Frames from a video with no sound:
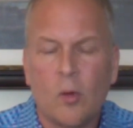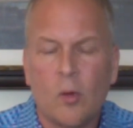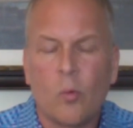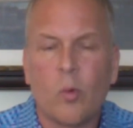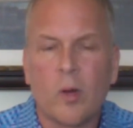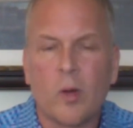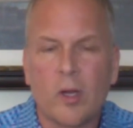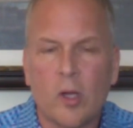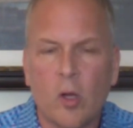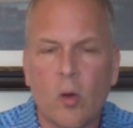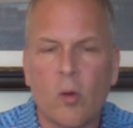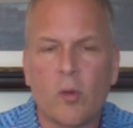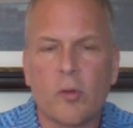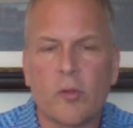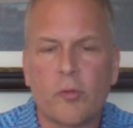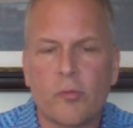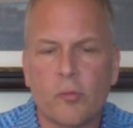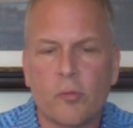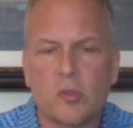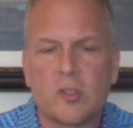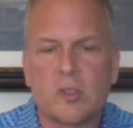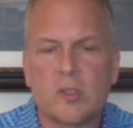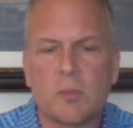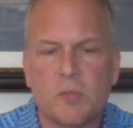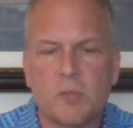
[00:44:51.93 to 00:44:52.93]
We're going
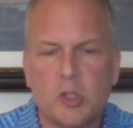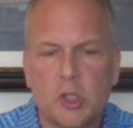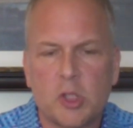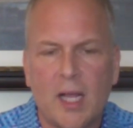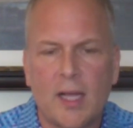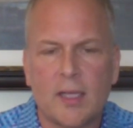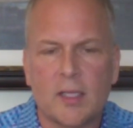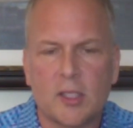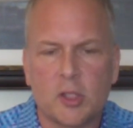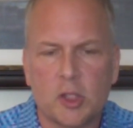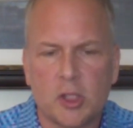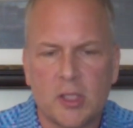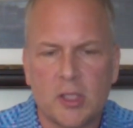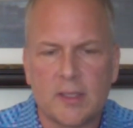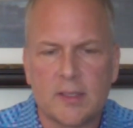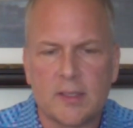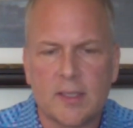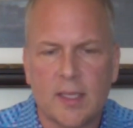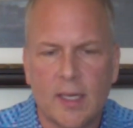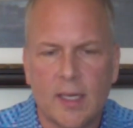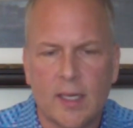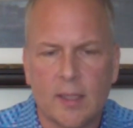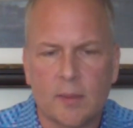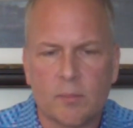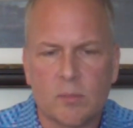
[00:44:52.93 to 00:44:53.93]
through some challenging
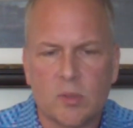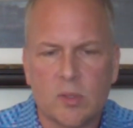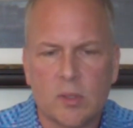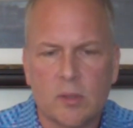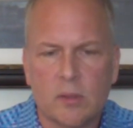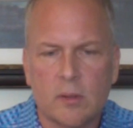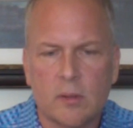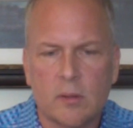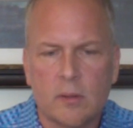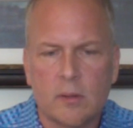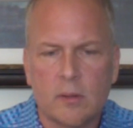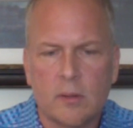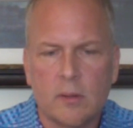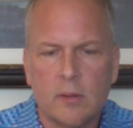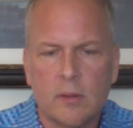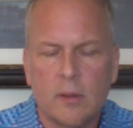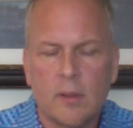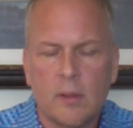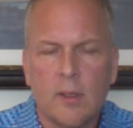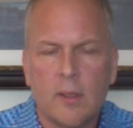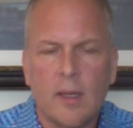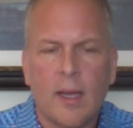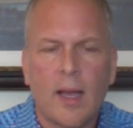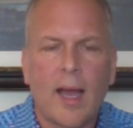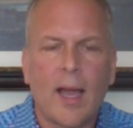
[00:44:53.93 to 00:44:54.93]
times.
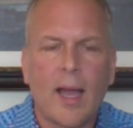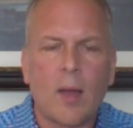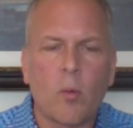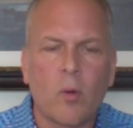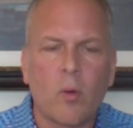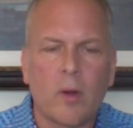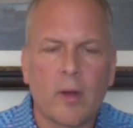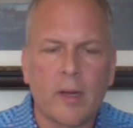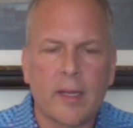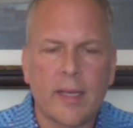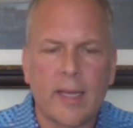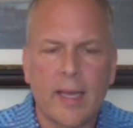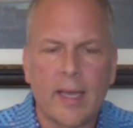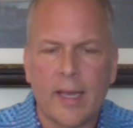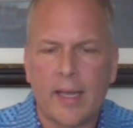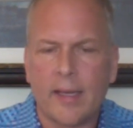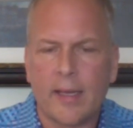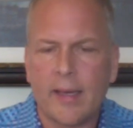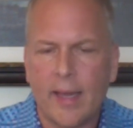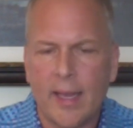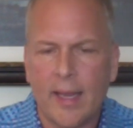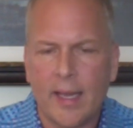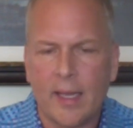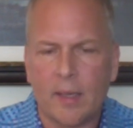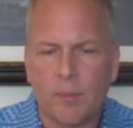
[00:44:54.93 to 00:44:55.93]
I work
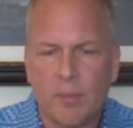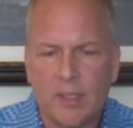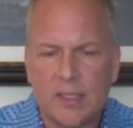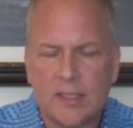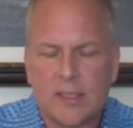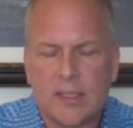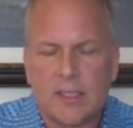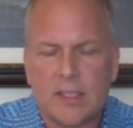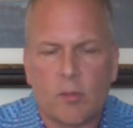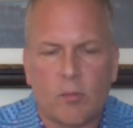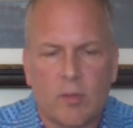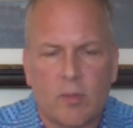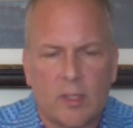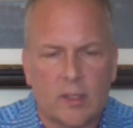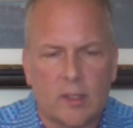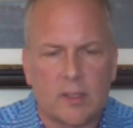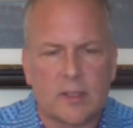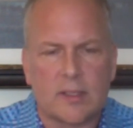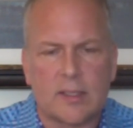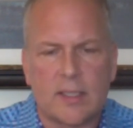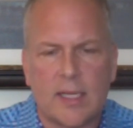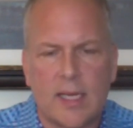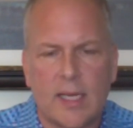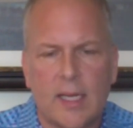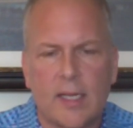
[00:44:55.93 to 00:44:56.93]
at ABC Real
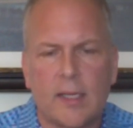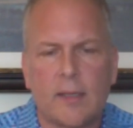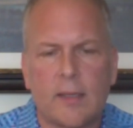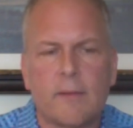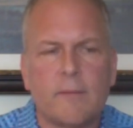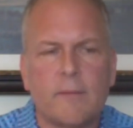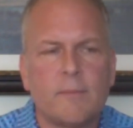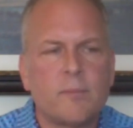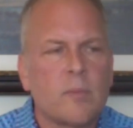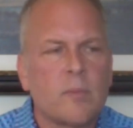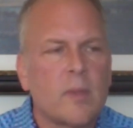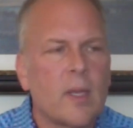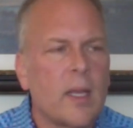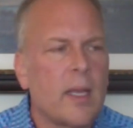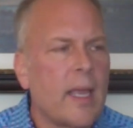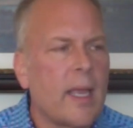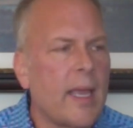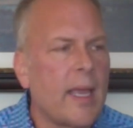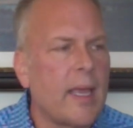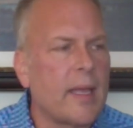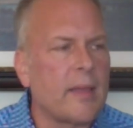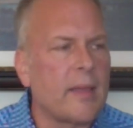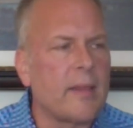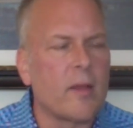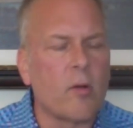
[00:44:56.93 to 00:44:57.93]
Estate,
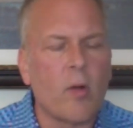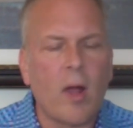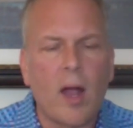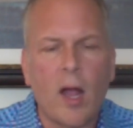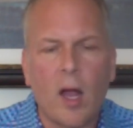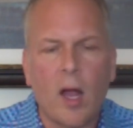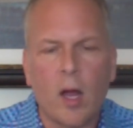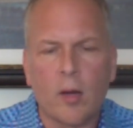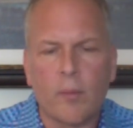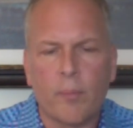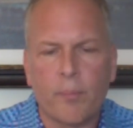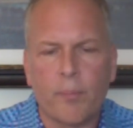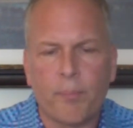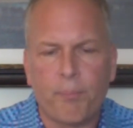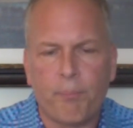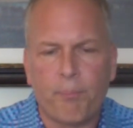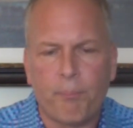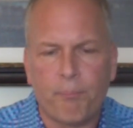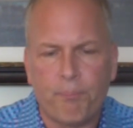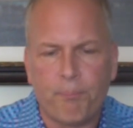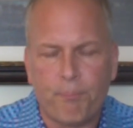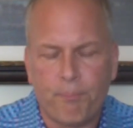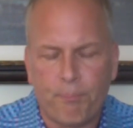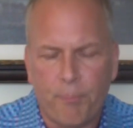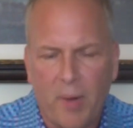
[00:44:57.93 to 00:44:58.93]
and there are
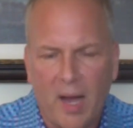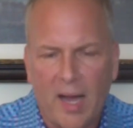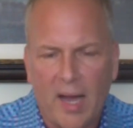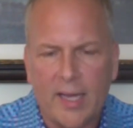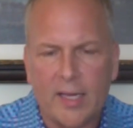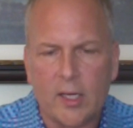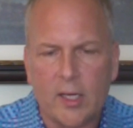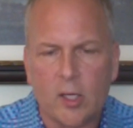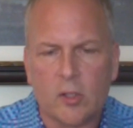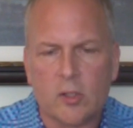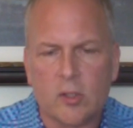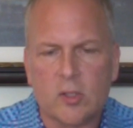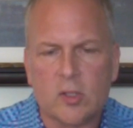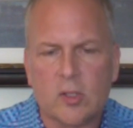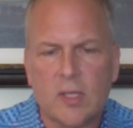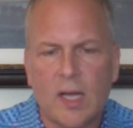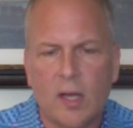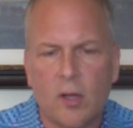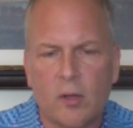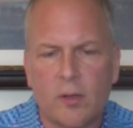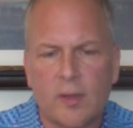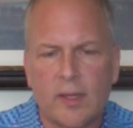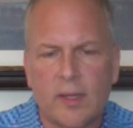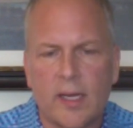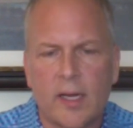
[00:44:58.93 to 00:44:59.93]
buyers
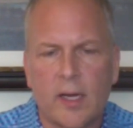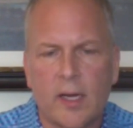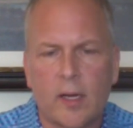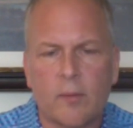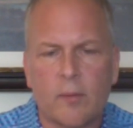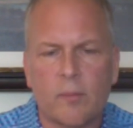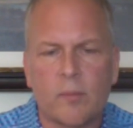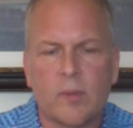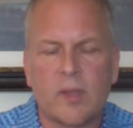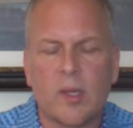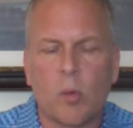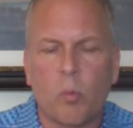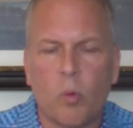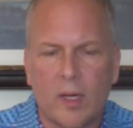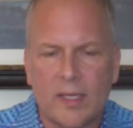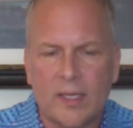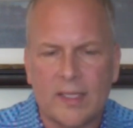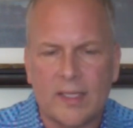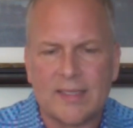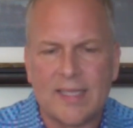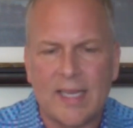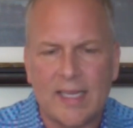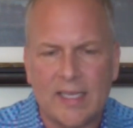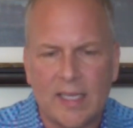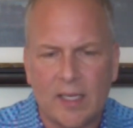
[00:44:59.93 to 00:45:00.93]
out there that want to
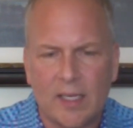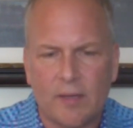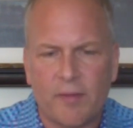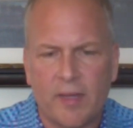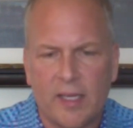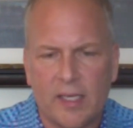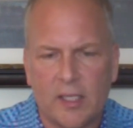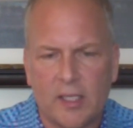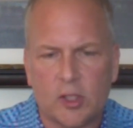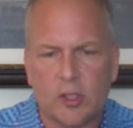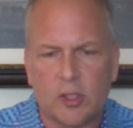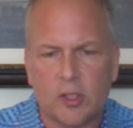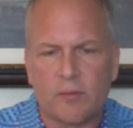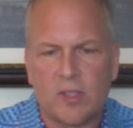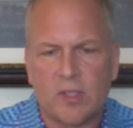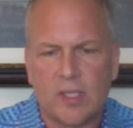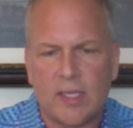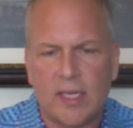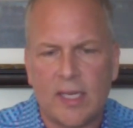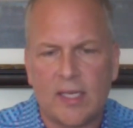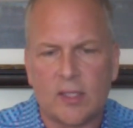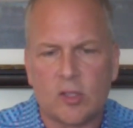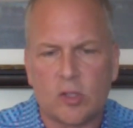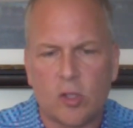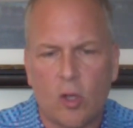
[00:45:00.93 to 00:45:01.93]
take advantage of
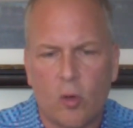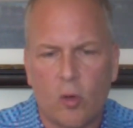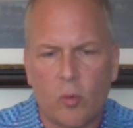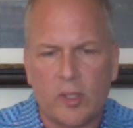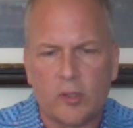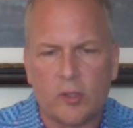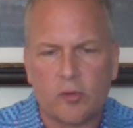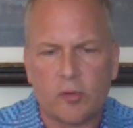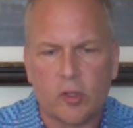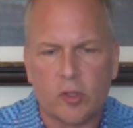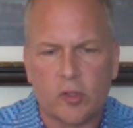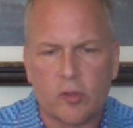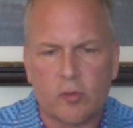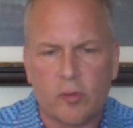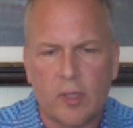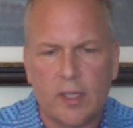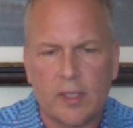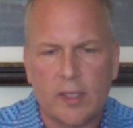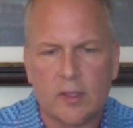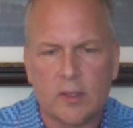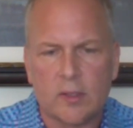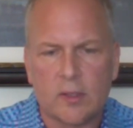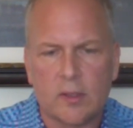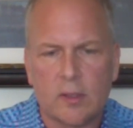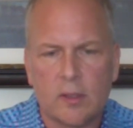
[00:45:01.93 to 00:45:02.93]
today's low interest
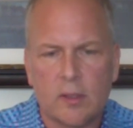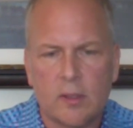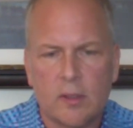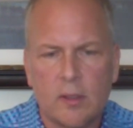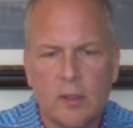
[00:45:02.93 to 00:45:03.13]
rates.